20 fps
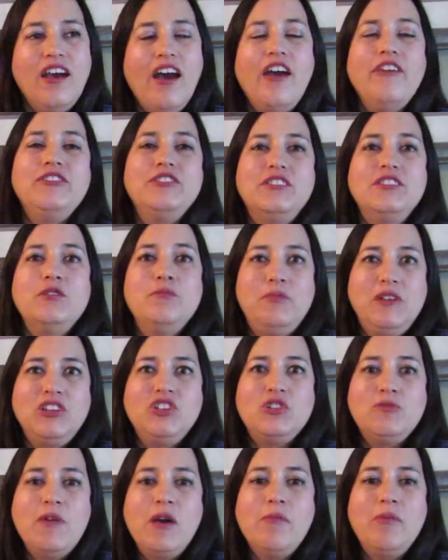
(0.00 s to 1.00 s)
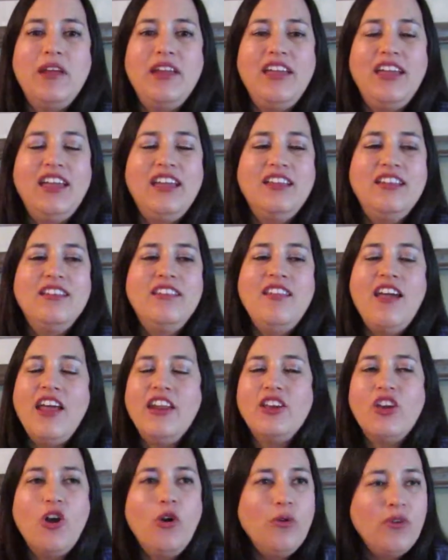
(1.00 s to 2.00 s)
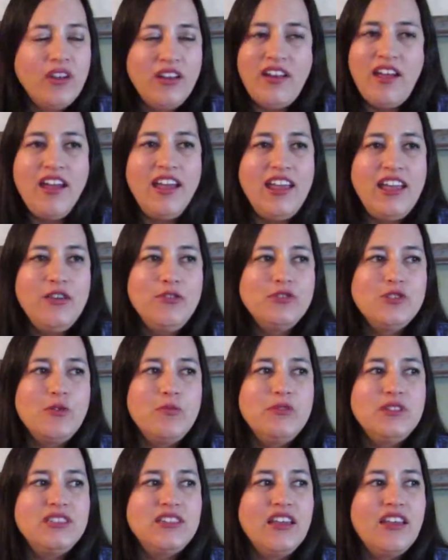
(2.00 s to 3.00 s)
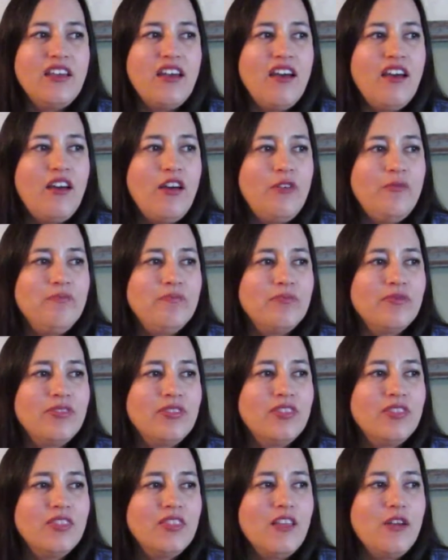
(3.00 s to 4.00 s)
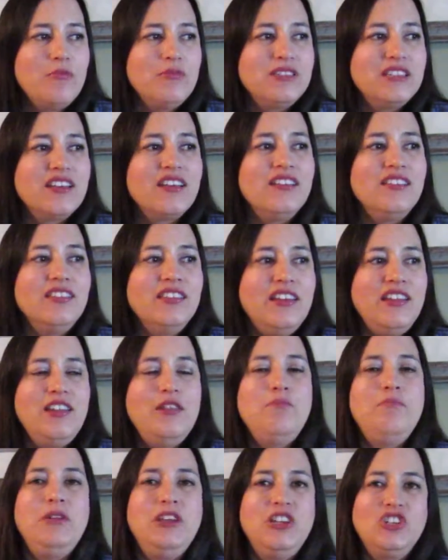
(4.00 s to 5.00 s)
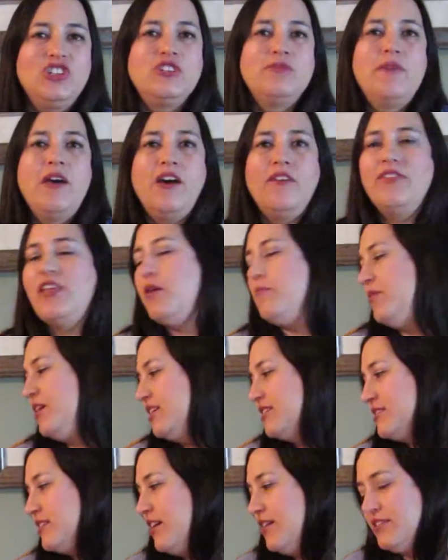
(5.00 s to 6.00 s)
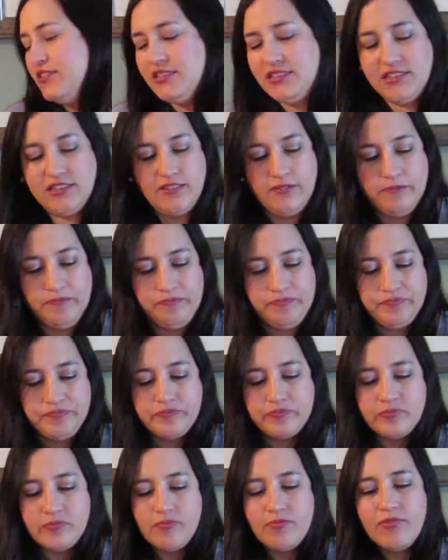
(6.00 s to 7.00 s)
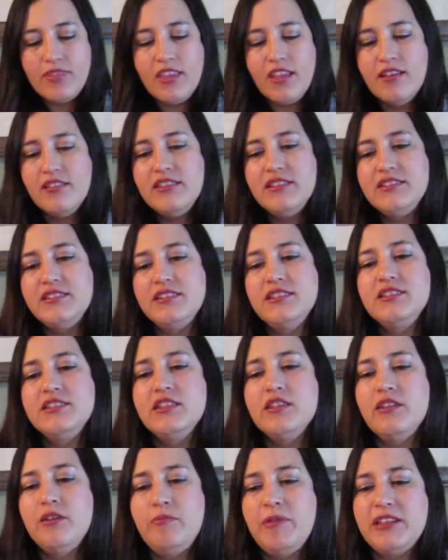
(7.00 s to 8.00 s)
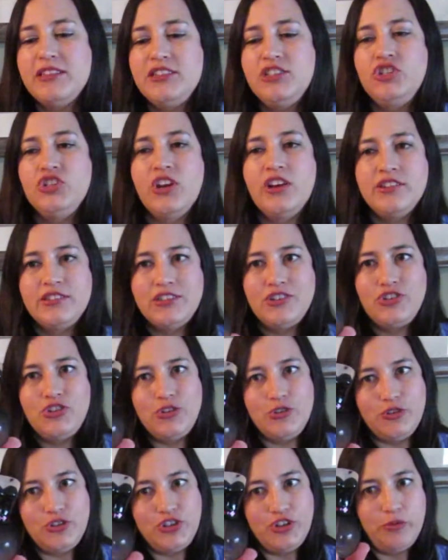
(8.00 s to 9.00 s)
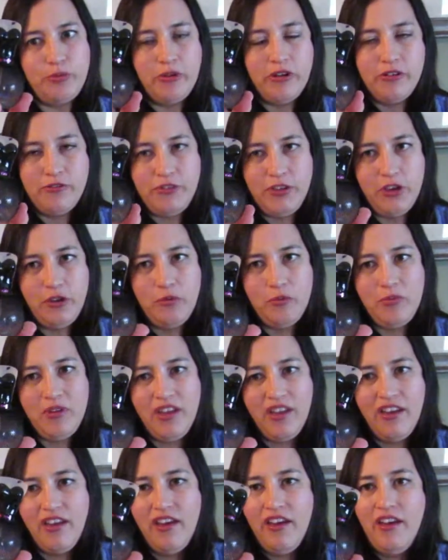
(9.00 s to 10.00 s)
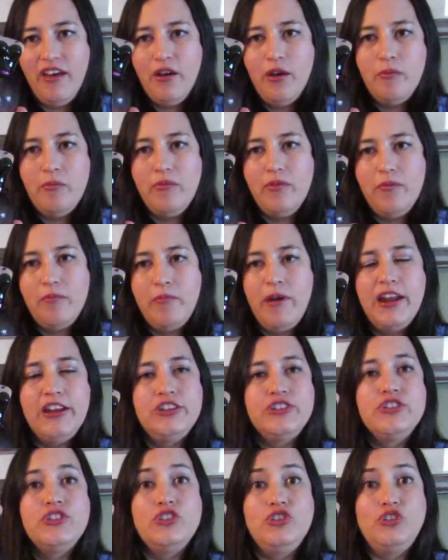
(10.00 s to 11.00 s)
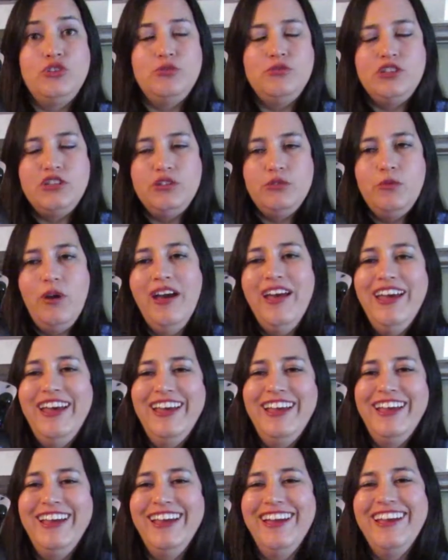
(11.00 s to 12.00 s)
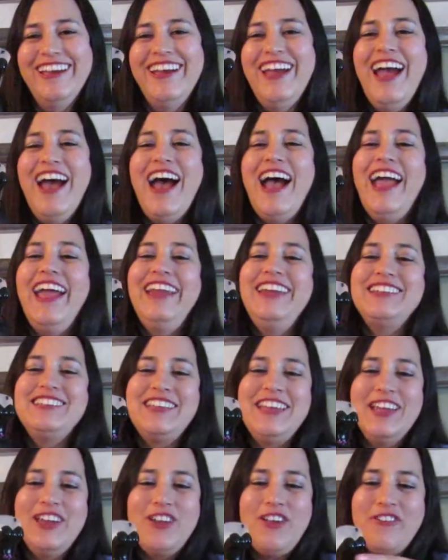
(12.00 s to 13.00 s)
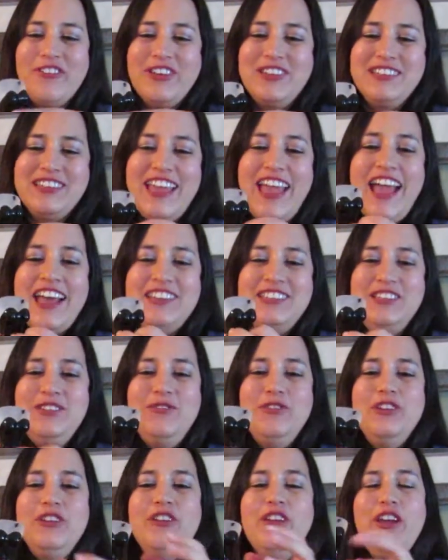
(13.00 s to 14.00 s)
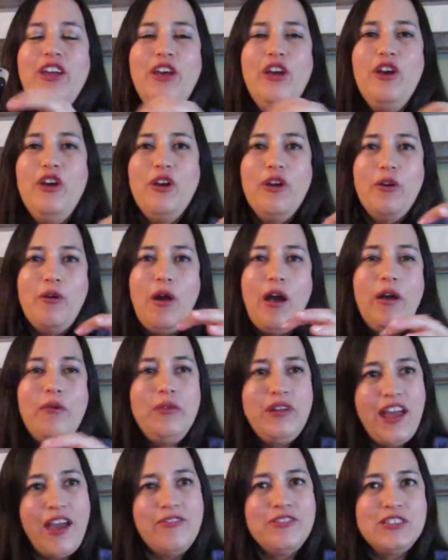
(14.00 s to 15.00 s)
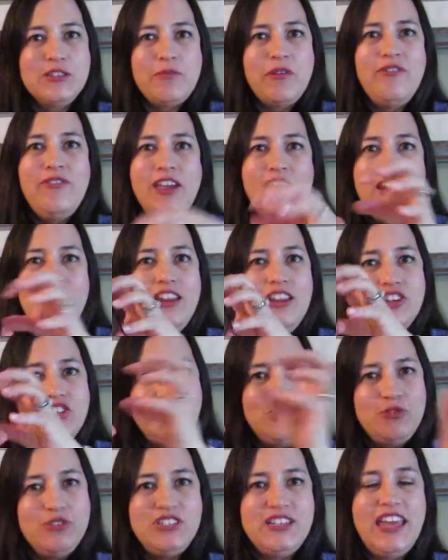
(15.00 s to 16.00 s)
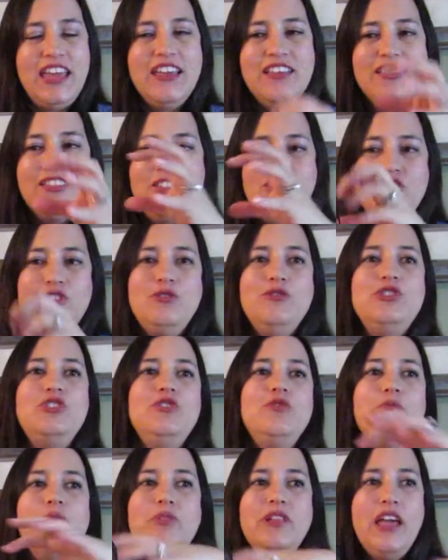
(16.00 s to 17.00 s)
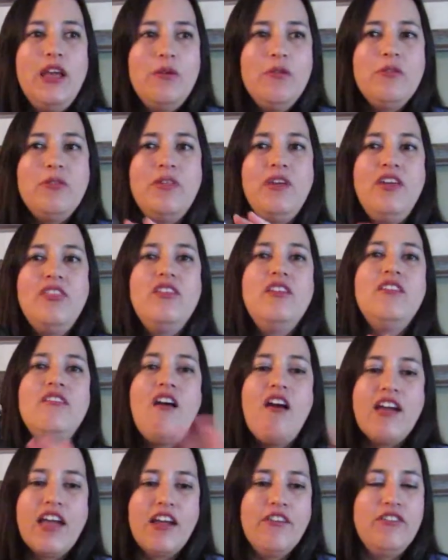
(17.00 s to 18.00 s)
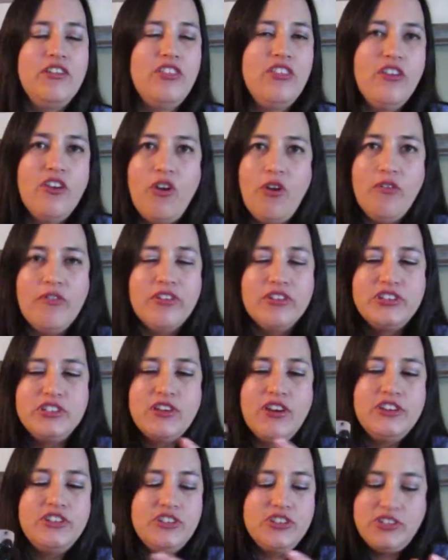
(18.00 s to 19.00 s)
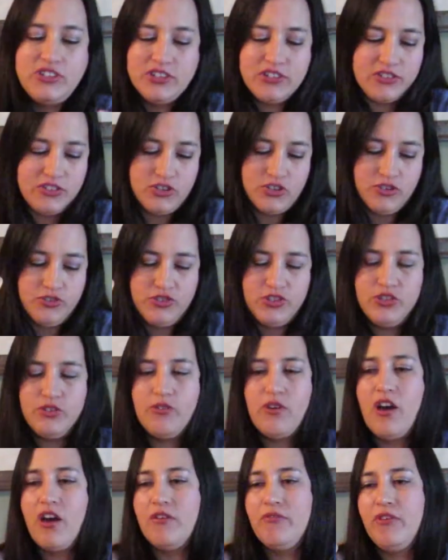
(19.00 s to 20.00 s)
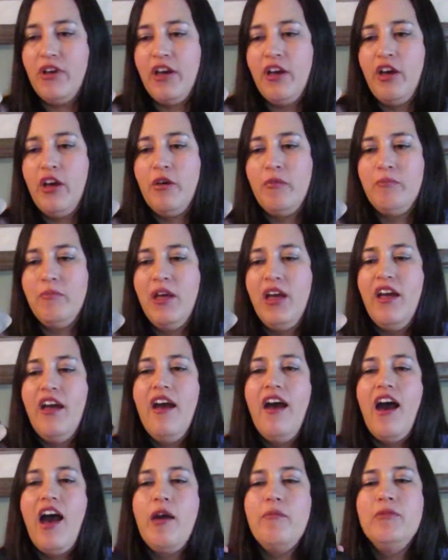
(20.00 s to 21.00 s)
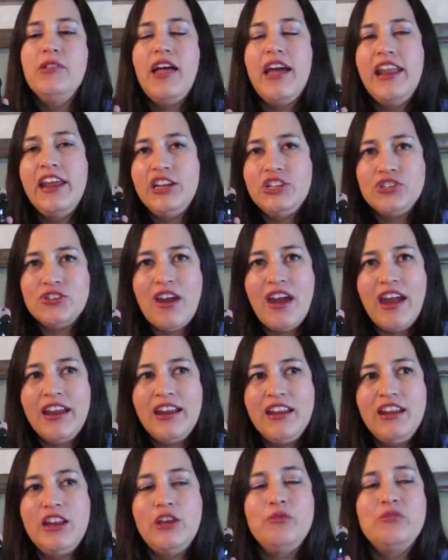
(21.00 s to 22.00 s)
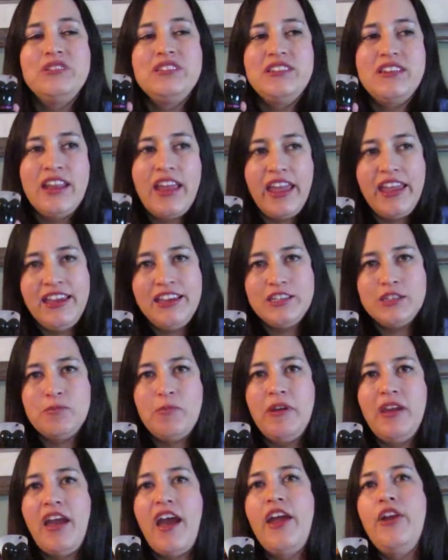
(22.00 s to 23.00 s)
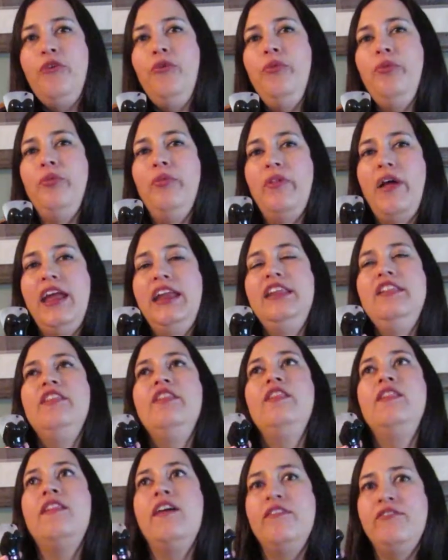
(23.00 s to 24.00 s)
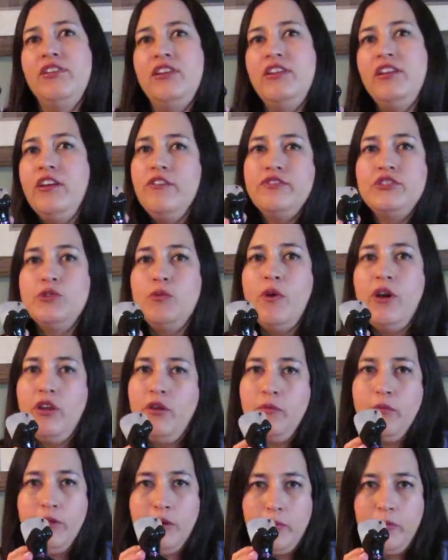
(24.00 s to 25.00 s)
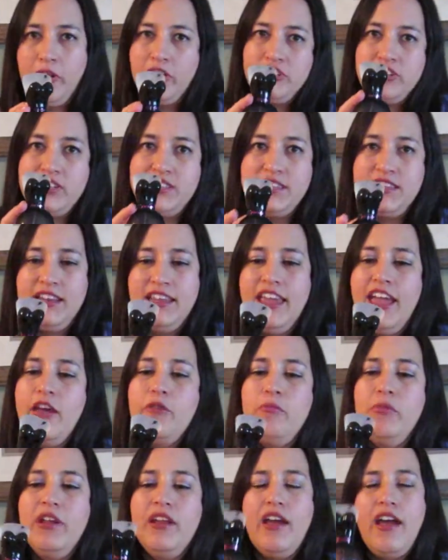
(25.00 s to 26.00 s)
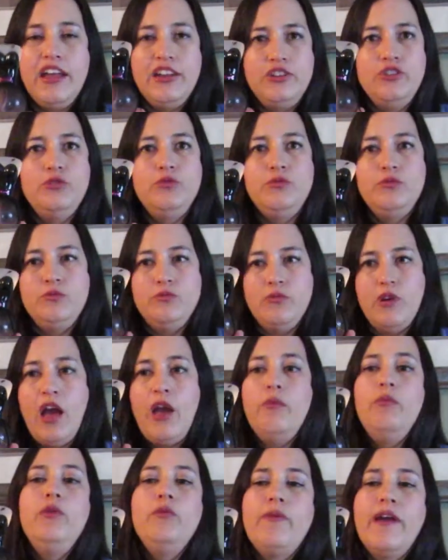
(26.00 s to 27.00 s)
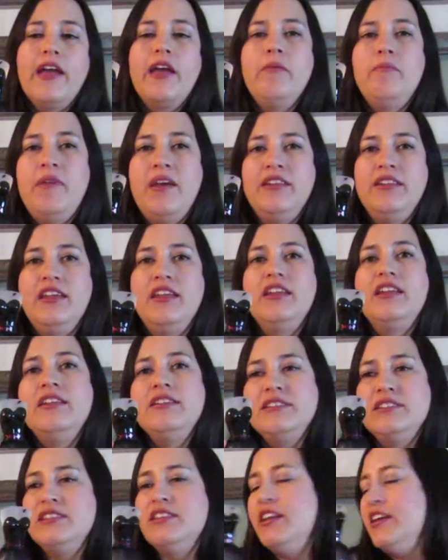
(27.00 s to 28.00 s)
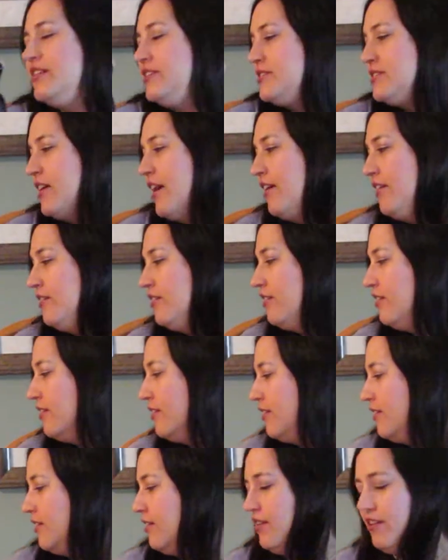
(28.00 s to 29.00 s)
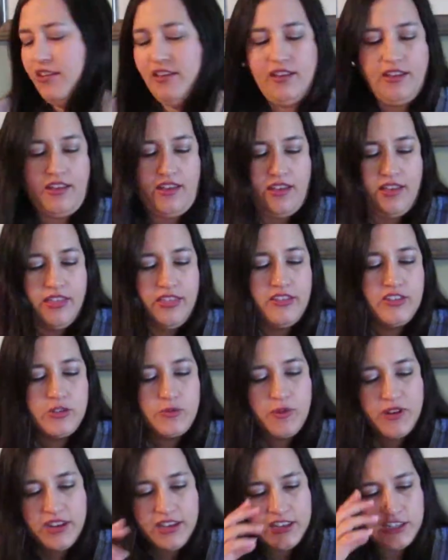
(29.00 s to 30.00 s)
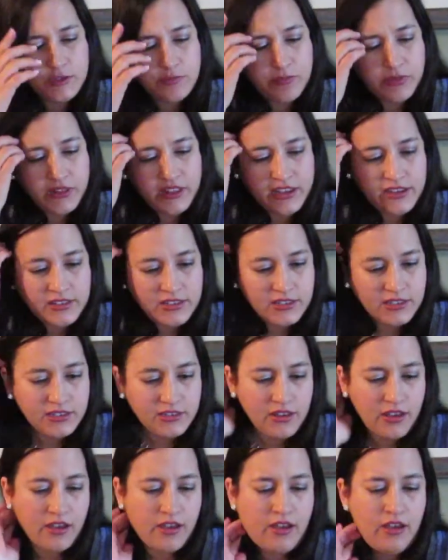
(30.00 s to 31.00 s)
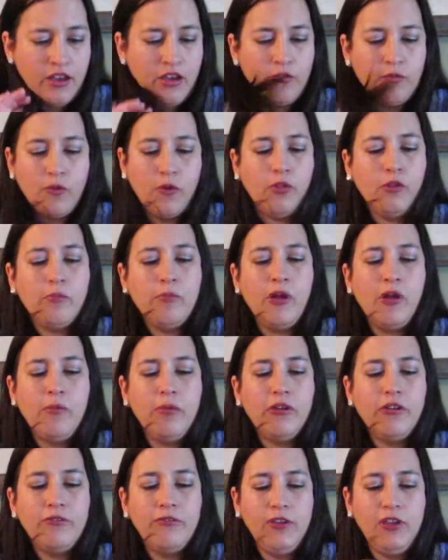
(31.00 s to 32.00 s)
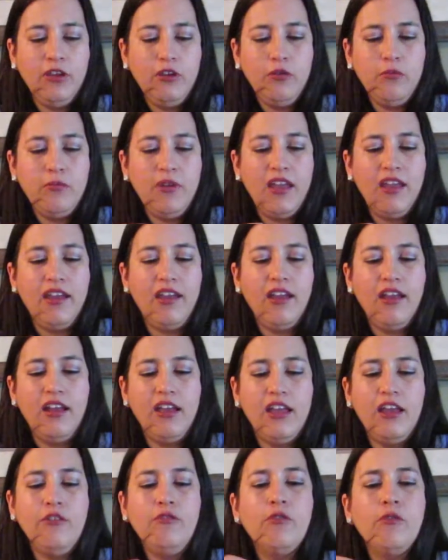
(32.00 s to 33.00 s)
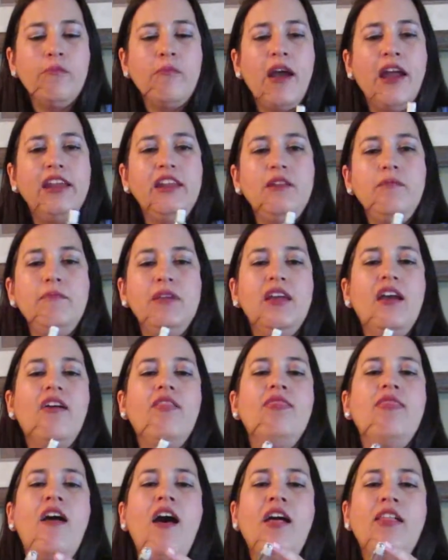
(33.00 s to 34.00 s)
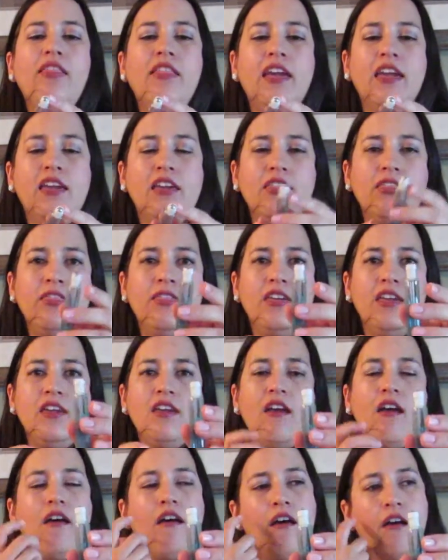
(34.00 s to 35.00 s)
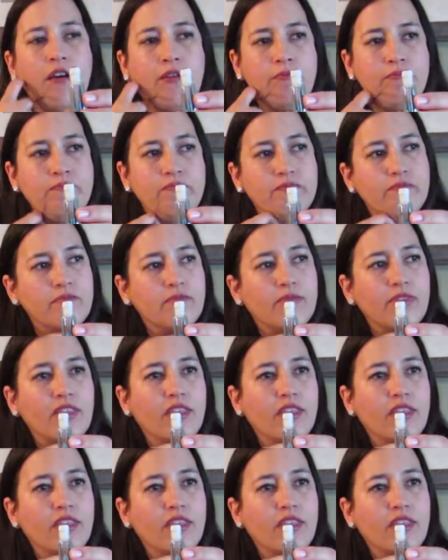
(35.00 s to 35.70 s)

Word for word: obviously beach smell, but it, not a coconut. It was almost like um, almost like a linen beach smell, if that makes sense. This is the Betsey Johnson Tutu perfume, minus the tutu. I had to take it off because Cassie would, I would have this on my vanity and she would take the tutu and play with it and then knock everything over. So I just took the tutu off. Um, I'm glad I tried it. It was nice, but I don't, I didn't love it enough to want to repurchase it again, but I do, I would recommend it. It is a nice scent. This one is Bliss uh, Rollerball Perfume. It reminded me a lot like the, um,